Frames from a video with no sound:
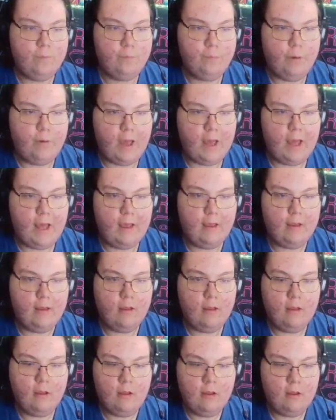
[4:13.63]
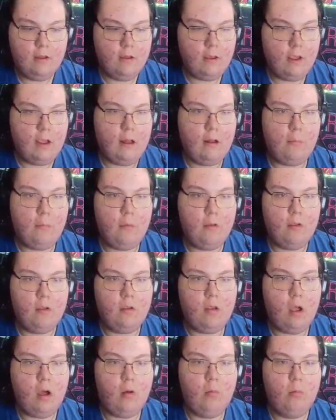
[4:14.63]
But, and,
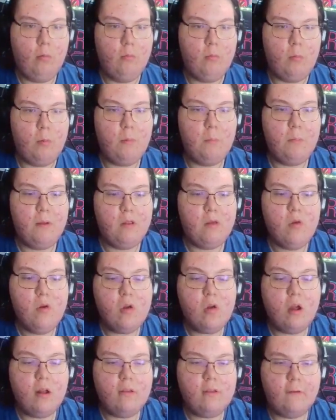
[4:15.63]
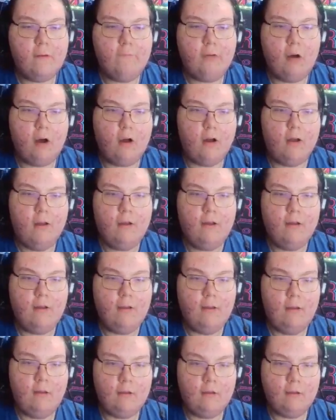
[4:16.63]
yo, we've been doing good so far.
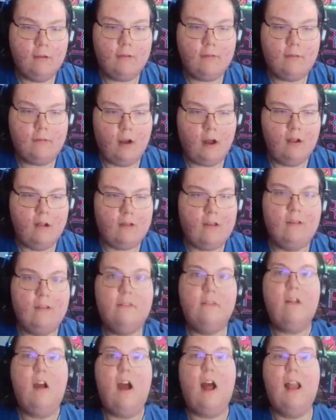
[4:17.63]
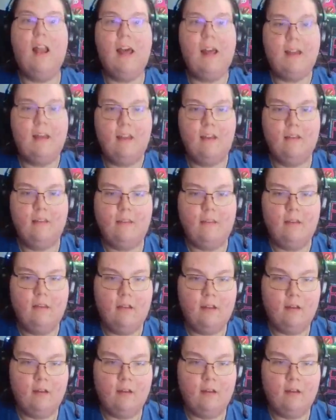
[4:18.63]
Good start. Good start like this.